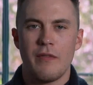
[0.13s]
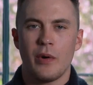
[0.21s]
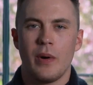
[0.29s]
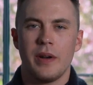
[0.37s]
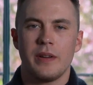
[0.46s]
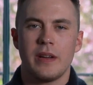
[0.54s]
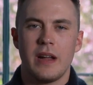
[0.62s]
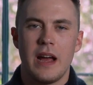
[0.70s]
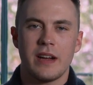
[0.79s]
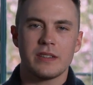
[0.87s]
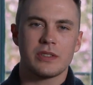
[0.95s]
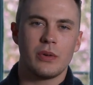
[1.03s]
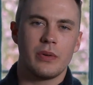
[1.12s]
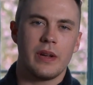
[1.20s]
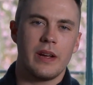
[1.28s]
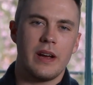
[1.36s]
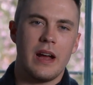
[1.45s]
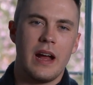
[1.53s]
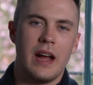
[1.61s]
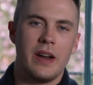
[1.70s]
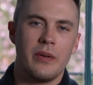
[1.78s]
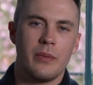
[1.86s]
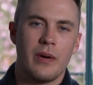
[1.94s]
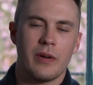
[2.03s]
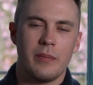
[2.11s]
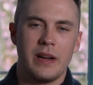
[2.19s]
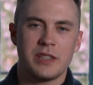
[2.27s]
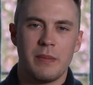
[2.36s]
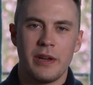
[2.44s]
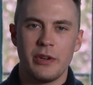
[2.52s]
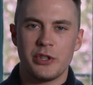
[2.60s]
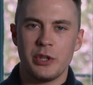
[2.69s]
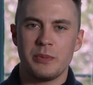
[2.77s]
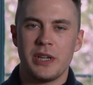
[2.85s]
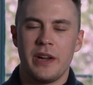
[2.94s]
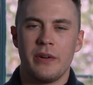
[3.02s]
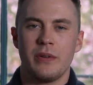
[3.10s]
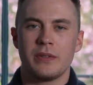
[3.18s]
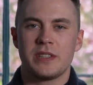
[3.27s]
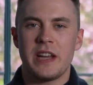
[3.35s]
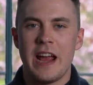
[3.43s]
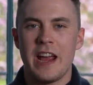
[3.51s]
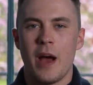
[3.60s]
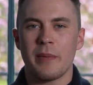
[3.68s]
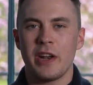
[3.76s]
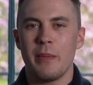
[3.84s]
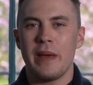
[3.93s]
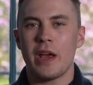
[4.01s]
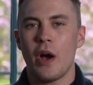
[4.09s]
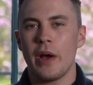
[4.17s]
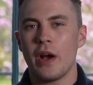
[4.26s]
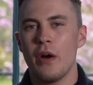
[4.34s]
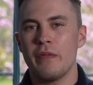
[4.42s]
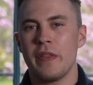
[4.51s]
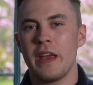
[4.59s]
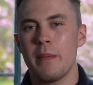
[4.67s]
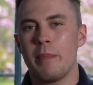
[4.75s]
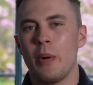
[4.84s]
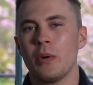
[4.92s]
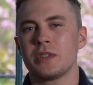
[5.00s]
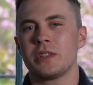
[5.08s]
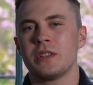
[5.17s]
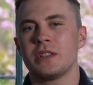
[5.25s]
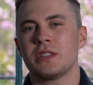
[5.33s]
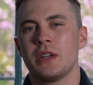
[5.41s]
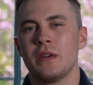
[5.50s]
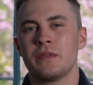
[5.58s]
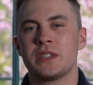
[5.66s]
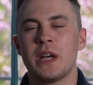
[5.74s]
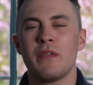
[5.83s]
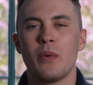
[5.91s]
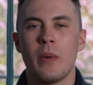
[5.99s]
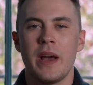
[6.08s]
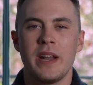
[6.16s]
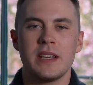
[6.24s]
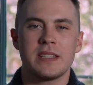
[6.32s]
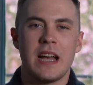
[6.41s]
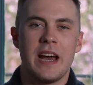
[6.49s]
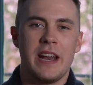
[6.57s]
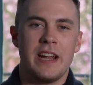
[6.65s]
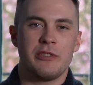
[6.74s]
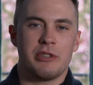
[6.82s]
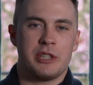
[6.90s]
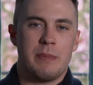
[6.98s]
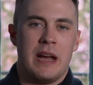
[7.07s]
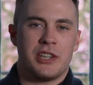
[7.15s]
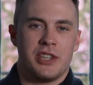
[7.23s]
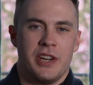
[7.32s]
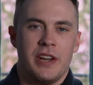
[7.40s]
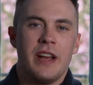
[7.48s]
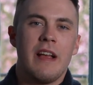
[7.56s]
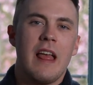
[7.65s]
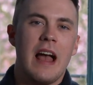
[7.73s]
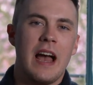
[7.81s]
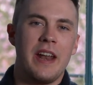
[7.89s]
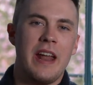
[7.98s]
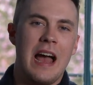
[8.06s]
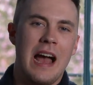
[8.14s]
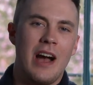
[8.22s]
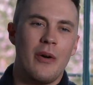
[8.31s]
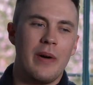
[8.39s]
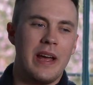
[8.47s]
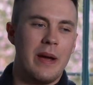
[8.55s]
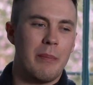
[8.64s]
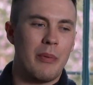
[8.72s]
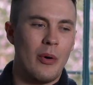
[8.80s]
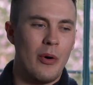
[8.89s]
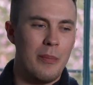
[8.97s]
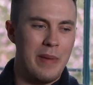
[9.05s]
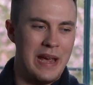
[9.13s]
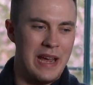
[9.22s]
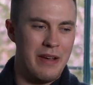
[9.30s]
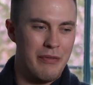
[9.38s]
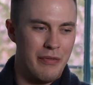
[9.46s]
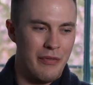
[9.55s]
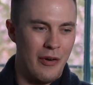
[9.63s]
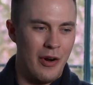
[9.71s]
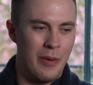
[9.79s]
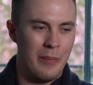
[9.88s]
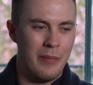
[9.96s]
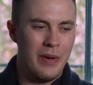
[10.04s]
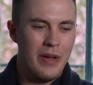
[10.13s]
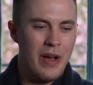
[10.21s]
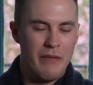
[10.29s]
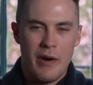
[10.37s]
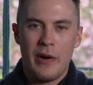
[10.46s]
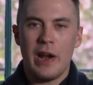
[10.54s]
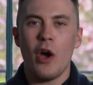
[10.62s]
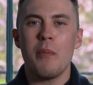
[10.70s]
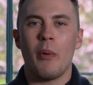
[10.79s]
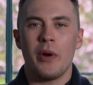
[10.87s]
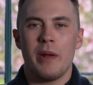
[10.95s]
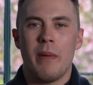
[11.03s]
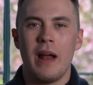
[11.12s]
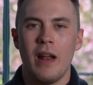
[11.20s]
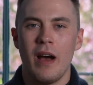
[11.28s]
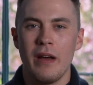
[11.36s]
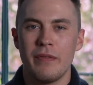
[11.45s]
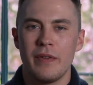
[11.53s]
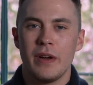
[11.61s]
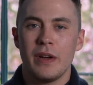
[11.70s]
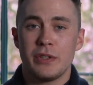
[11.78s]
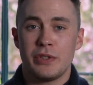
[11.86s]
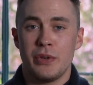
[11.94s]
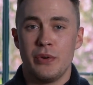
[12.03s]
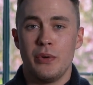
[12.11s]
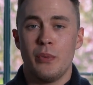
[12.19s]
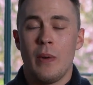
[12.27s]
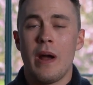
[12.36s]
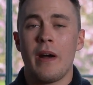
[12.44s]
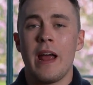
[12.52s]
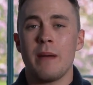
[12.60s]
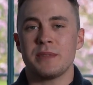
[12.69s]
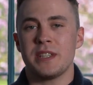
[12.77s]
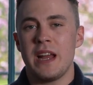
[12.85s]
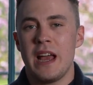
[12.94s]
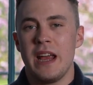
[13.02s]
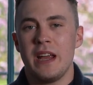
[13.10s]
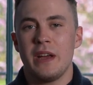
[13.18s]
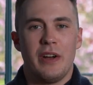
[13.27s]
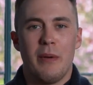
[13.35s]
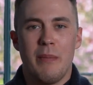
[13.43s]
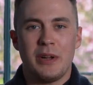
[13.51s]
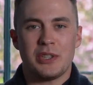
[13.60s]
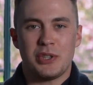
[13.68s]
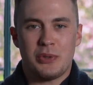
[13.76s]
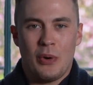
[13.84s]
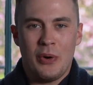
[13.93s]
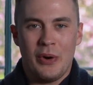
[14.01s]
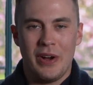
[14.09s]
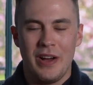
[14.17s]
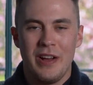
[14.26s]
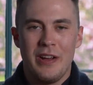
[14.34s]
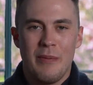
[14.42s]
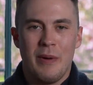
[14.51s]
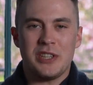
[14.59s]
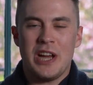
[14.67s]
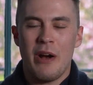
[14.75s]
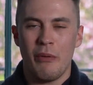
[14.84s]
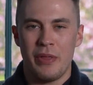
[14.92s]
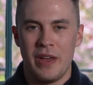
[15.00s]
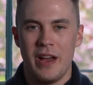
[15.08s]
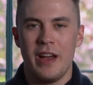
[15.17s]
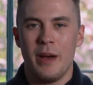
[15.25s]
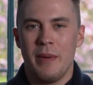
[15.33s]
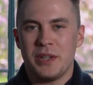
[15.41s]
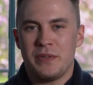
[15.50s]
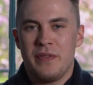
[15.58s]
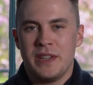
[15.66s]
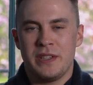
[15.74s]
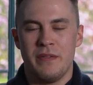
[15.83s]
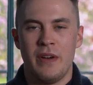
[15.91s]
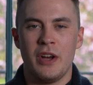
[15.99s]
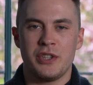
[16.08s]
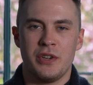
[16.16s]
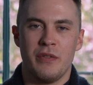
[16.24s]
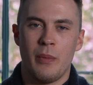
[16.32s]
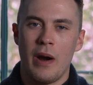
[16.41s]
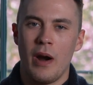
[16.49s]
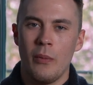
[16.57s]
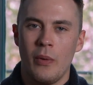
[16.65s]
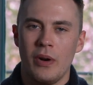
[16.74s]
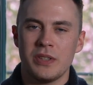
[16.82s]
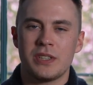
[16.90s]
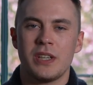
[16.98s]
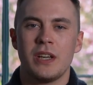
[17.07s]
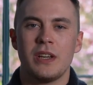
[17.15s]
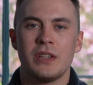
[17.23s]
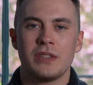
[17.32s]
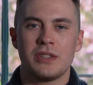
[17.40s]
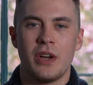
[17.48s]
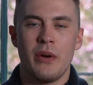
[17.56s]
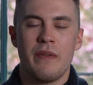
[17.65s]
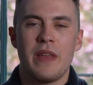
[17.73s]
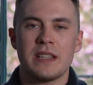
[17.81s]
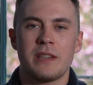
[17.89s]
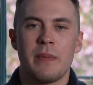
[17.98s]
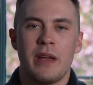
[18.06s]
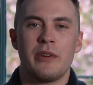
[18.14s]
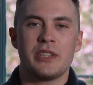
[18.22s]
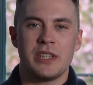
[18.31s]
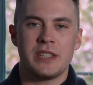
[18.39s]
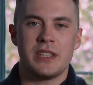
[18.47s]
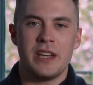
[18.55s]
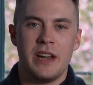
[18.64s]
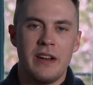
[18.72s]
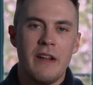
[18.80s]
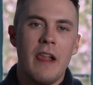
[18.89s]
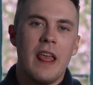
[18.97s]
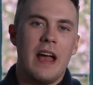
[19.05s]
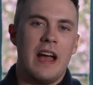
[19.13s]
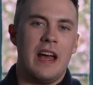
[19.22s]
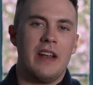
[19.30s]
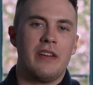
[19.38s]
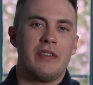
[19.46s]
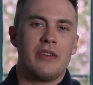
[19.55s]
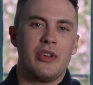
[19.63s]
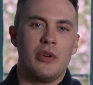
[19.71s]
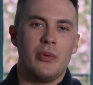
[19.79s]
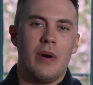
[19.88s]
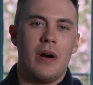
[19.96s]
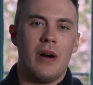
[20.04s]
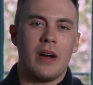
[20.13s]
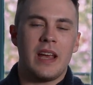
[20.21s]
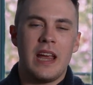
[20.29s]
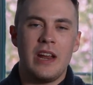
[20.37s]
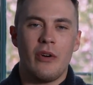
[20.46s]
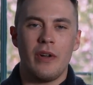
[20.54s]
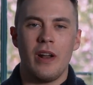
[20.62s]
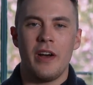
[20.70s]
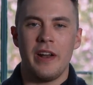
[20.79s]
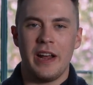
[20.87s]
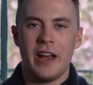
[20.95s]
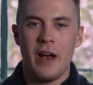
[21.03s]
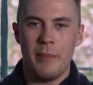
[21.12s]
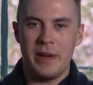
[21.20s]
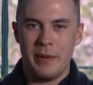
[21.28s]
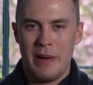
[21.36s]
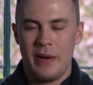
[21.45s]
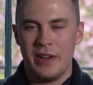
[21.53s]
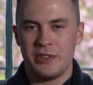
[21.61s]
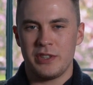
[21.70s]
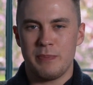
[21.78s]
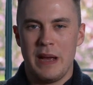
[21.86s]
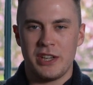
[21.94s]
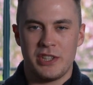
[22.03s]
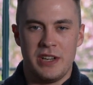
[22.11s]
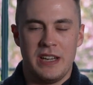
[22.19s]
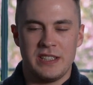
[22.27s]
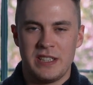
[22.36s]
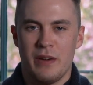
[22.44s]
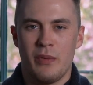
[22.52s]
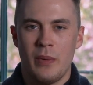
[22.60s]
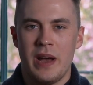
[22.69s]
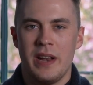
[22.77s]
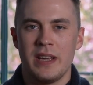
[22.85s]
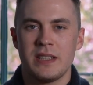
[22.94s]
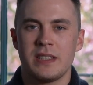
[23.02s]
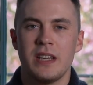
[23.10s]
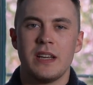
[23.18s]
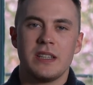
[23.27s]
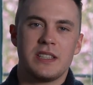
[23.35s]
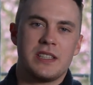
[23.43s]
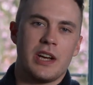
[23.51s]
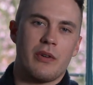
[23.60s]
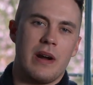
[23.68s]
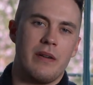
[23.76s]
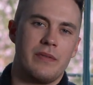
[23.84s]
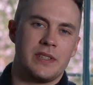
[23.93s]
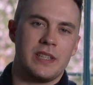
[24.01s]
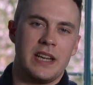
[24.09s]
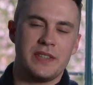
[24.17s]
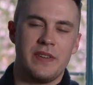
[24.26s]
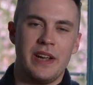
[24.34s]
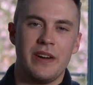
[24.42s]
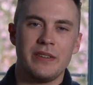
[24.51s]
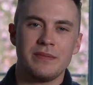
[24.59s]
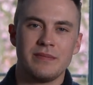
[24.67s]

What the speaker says: everyone, Angus Gordon here and welcome back to my YouTube channel. Today I'm going to be going over the importance of self-awareness and introspection and how it brought me from a very low point in my life to where I am today, a much stronger, much healthier, a much fitter version of where I was. So if that's something you're interested in and you are keen on learning a bit about introspection and self-awareness, stick around for today's video.